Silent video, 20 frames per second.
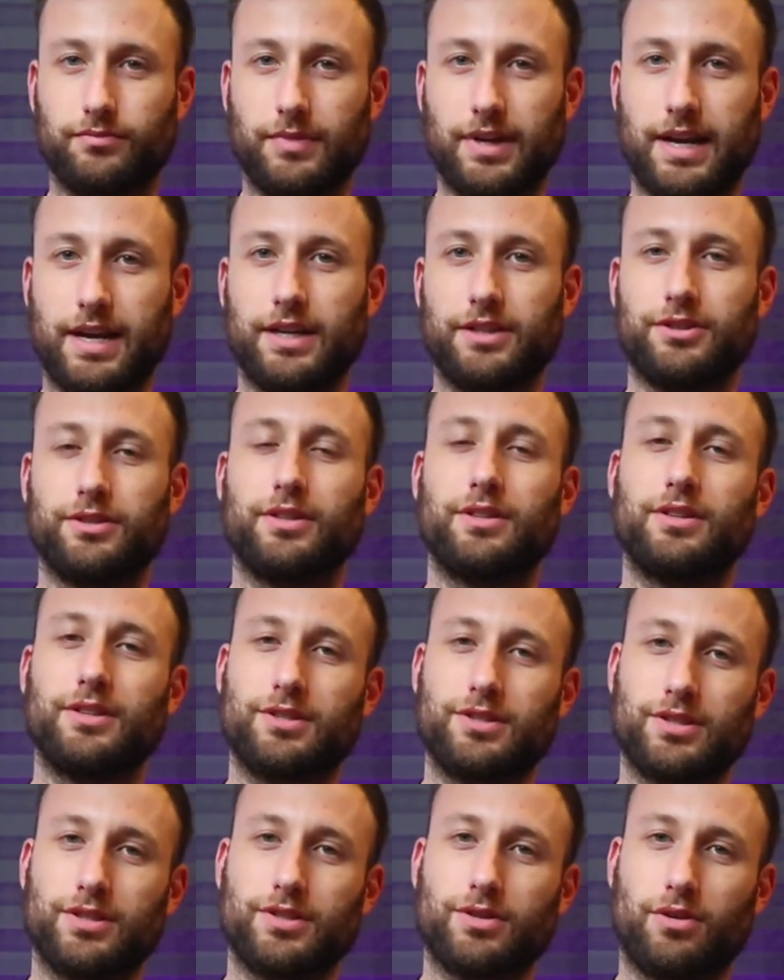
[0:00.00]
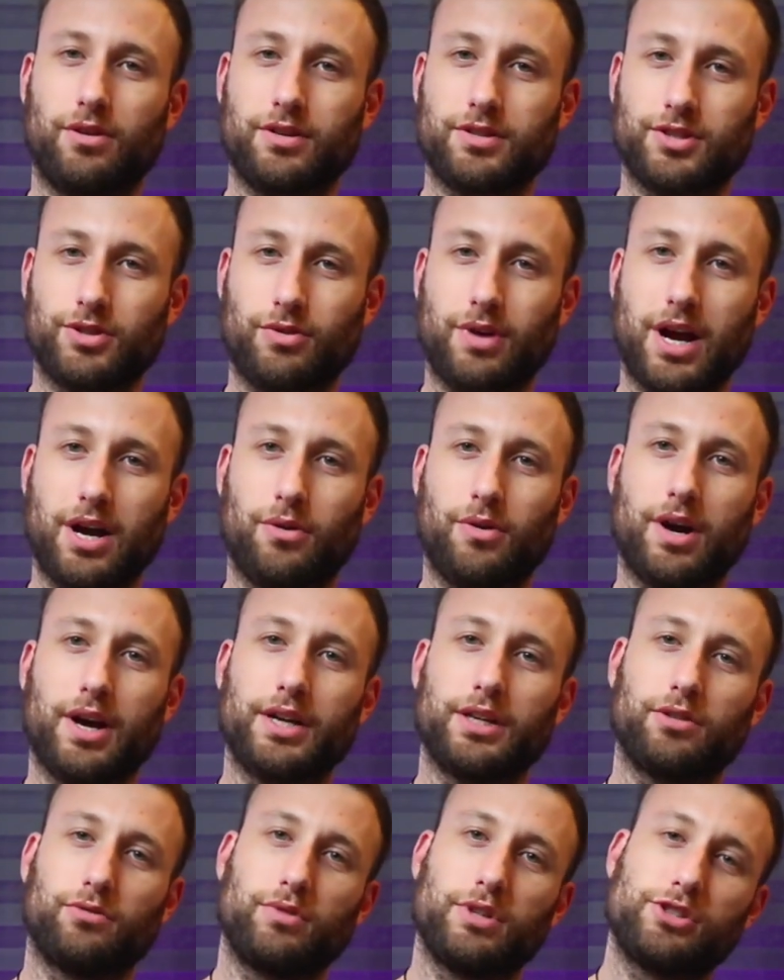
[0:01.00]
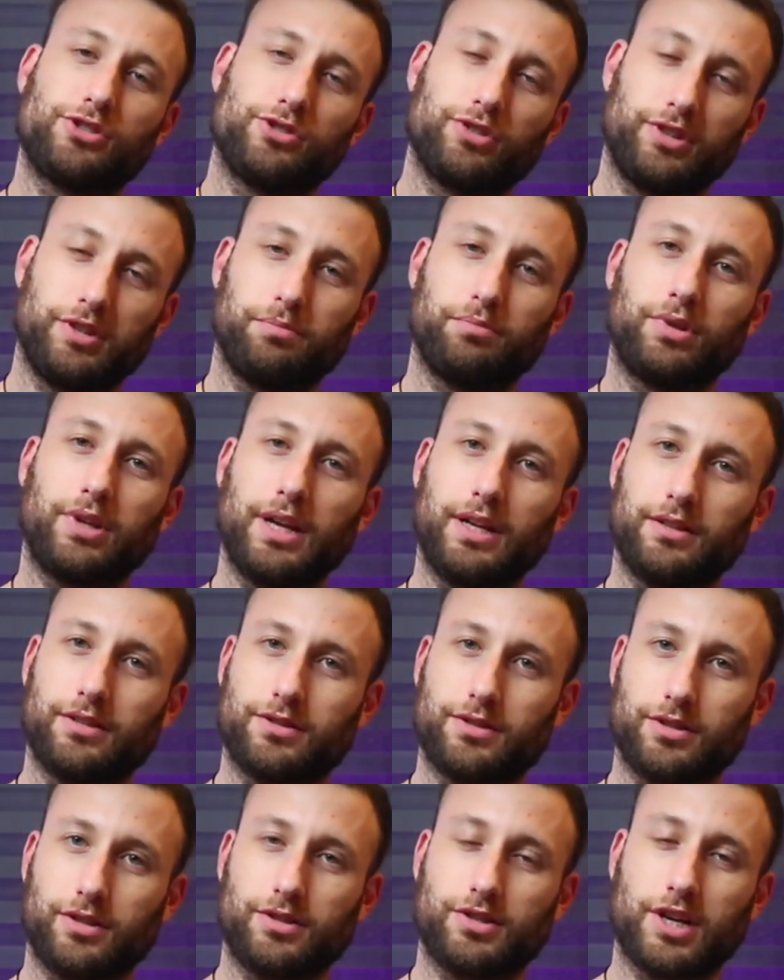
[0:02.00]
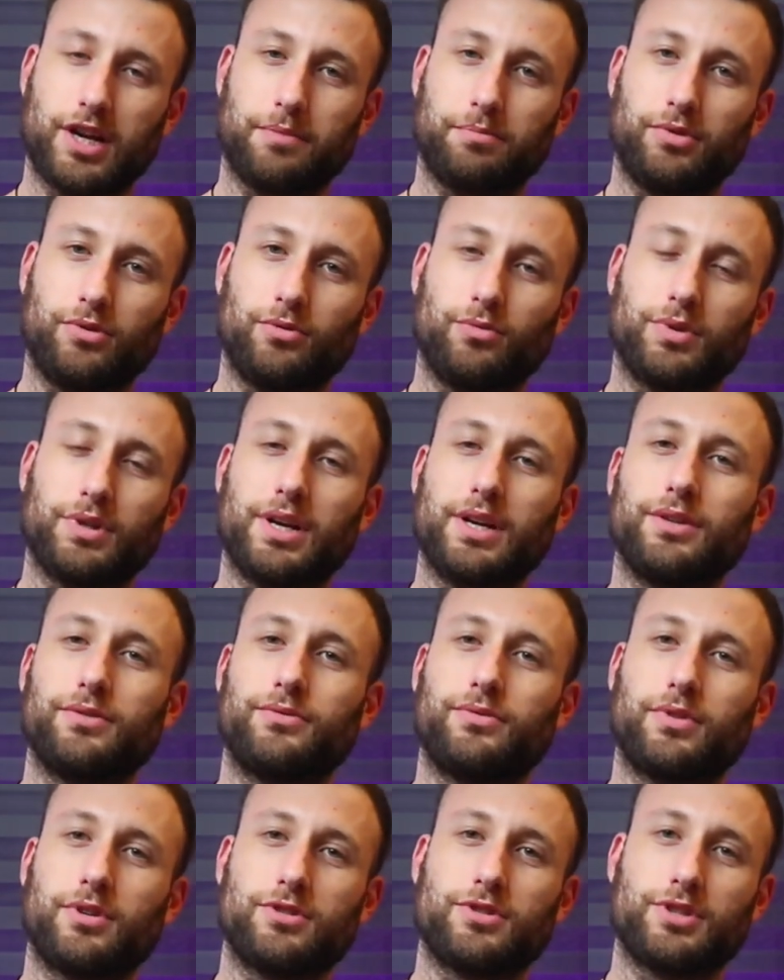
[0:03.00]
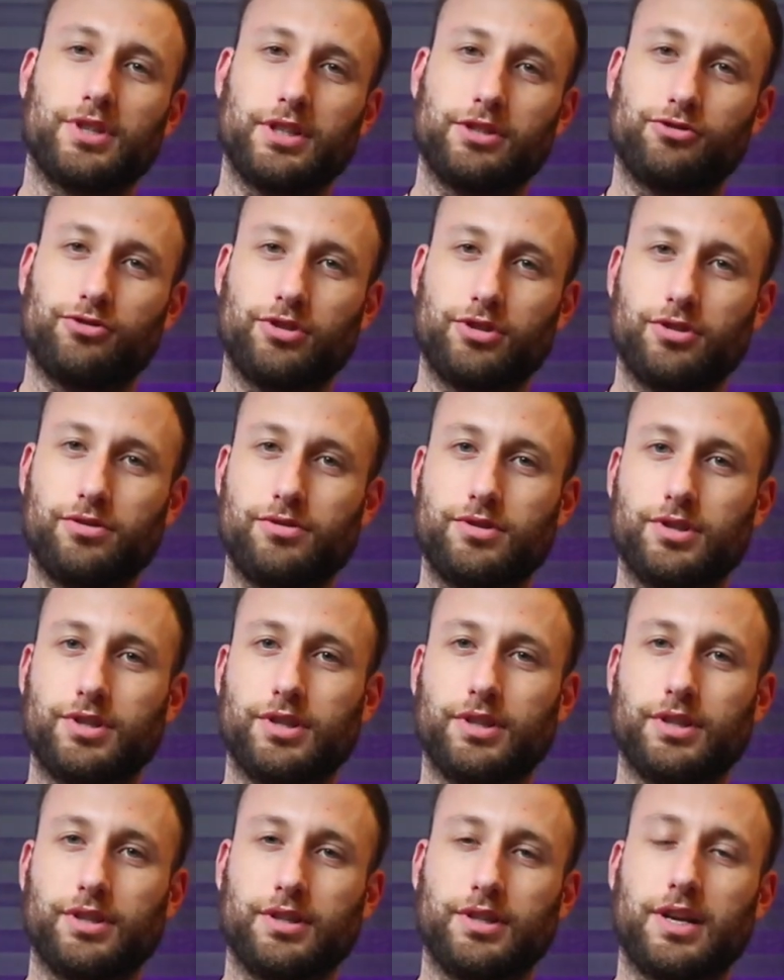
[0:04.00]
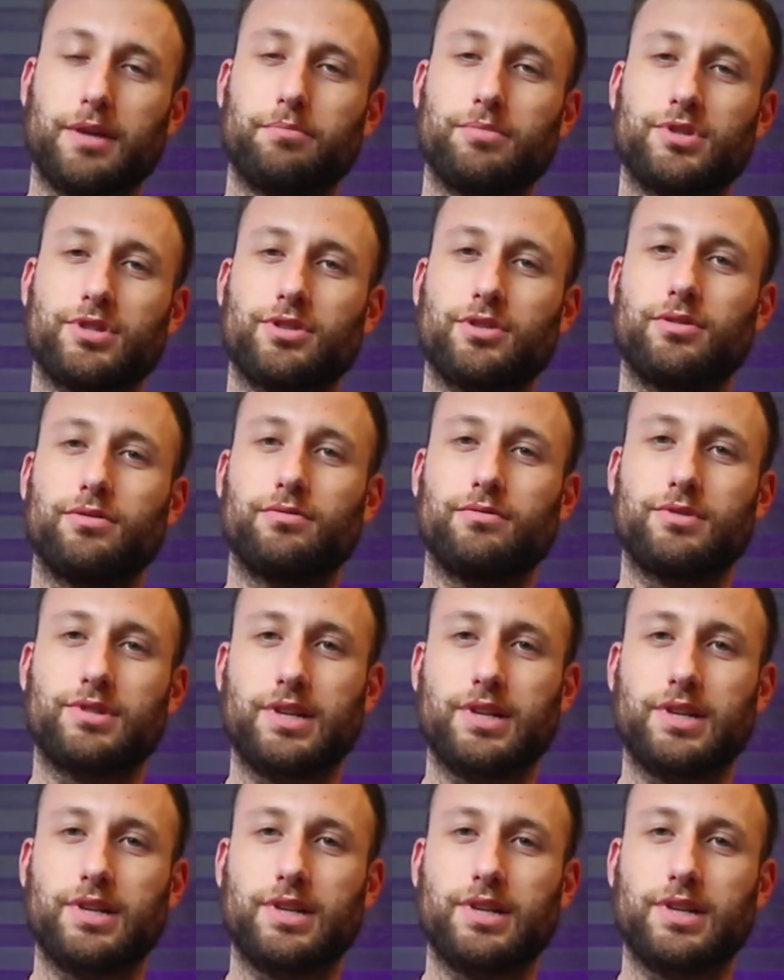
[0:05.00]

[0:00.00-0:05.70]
And this is also how I originally played this example when I first introduced it in episode